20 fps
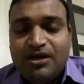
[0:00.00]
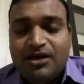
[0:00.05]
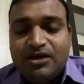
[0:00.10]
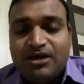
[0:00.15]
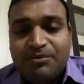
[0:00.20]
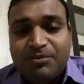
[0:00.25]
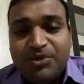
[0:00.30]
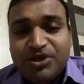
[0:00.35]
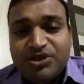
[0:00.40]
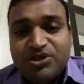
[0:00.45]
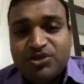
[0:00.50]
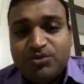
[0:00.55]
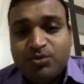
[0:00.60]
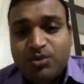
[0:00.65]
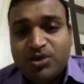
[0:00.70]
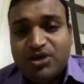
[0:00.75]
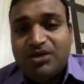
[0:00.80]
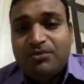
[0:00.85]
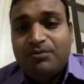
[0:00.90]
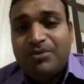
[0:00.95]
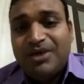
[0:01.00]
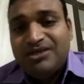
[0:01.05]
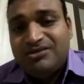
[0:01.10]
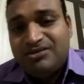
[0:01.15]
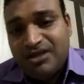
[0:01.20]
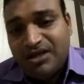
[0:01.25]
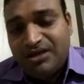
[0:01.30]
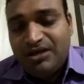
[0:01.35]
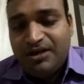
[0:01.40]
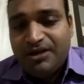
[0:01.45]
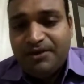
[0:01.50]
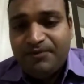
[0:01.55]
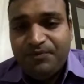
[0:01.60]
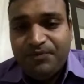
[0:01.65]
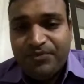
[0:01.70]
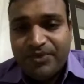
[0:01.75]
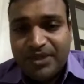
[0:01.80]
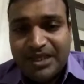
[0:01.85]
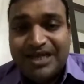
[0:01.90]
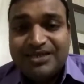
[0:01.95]
temperatures more than plus 30,
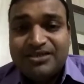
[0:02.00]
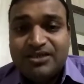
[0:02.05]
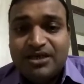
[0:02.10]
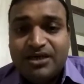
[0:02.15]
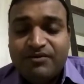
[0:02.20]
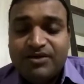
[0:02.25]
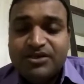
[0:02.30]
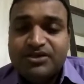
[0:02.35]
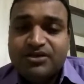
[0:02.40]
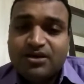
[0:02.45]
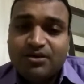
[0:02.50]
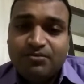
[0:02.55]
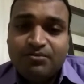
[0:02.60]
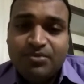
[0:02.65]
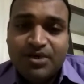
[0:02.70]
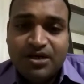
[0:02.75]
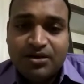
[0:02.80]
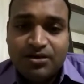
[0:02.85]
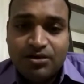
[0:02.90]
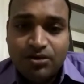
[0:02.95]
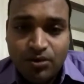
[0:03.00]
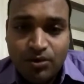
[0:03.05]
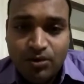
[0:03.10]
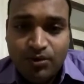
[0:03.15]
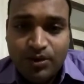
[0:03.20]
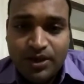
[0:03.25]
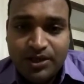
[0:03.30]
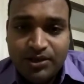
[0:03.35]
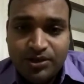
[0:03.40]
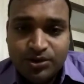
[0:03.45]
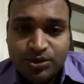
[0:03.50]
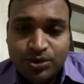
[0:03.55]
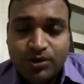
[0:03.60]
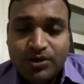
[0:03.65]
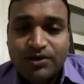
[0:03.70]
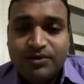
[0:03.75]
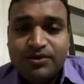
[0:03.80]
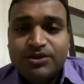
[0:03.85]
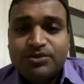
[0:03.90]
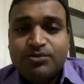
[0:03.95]
the acid levels are completely low and the sugar
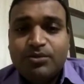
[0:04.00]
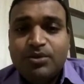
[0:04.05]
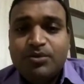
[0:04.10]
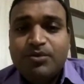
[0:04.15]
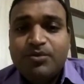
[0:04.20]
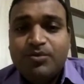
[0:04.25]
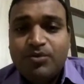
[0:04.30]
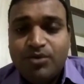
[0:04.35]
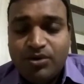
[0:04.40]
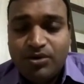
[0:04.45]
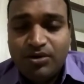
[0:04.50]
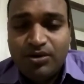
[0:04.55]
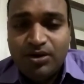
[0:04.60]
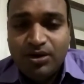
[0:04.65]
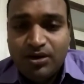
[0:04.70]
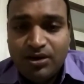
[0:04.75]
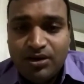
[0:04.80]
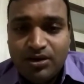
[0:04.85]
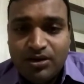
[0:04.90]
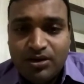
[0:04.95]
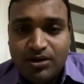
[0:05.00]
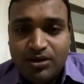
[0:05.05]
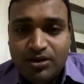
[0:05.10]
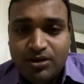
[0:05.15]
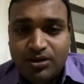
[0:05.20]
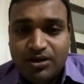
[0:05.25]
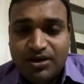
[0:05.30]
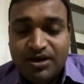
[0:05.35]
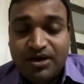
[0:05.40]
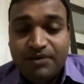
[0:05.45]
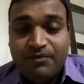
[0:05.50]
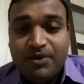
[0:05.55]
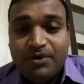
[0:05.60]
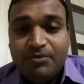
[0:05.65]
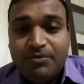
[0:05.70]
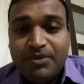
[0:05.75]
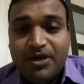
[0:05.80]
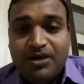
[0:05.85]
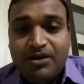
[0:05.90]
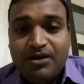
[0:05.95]
levels will be more. The grape will
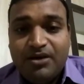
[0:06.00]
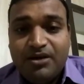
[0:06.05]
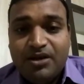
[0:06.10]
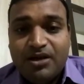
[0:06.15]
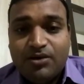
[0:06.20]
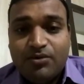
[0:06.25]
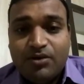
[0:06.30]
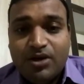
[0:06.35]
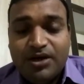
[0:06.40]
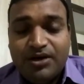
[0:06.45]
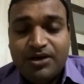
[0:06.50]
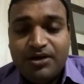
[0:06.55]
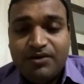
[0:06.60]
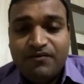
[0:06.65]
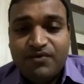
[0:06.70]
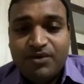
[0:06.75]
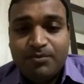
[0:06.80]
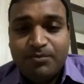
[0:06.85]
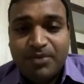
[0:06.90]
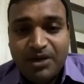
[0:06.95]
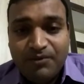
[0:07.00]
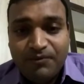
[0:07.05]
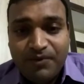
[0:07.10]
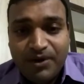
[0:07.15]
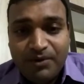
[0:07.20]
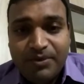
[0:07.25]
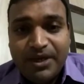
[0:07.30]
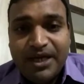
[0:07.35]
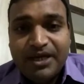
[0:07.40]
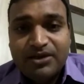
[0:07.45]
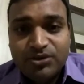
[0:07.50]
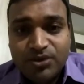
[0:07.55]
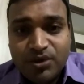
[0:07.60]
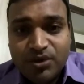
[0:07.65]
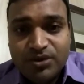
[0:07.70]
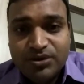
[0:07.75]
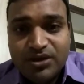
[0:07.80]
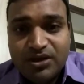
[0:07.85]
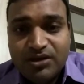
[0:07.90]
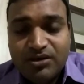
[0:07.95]
be, the quality of the pulp will be
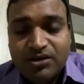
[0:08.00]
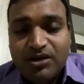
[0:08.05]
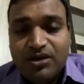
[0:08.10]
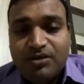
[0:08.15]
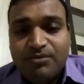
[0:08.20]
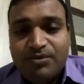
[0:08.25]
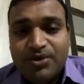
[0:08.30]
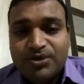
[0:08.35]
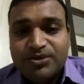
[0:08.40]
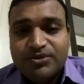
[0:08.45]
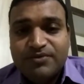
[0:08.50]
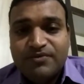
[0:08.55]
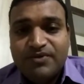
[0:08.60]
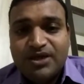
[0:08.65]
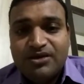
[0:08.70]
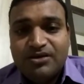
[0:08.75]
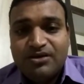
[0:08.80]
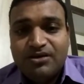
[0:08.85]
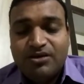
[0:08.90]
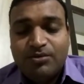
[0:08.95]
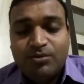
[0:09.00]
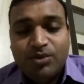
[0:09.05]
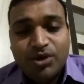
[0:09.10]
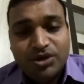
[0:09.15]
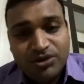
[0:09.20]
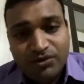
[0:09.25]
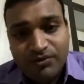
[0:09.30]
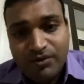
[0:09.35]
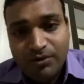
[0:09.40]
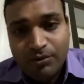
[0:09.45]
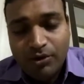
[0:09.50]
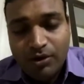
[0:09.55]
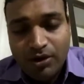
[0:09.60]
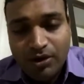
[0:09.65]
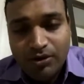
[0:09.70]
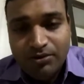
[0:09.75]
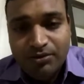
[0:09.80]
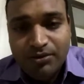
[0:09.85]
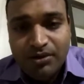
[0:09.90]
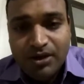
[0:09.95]
exhausted because of the moisture will
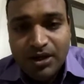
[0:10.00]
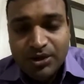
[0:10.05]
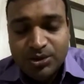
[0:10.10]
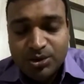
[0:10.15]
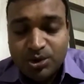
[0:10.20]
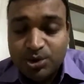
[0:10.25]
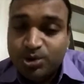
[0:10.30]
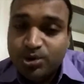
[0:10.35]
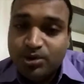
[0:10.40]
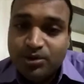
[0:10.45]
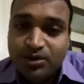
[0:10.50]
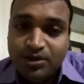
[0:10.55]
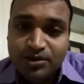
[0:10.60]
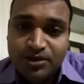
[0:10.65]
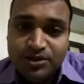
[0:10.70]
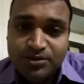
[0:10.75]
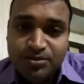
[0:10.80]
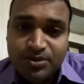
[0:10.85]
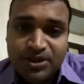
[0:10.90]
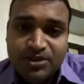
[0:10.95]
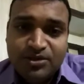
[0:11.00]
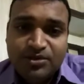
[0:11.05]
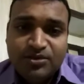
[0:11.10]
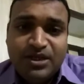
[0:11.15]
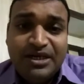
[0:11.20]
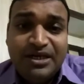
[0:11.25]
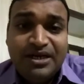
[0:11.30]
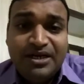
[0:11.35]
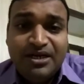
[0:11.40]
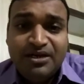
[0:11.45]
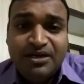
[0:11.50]
go out. So sugar levels will India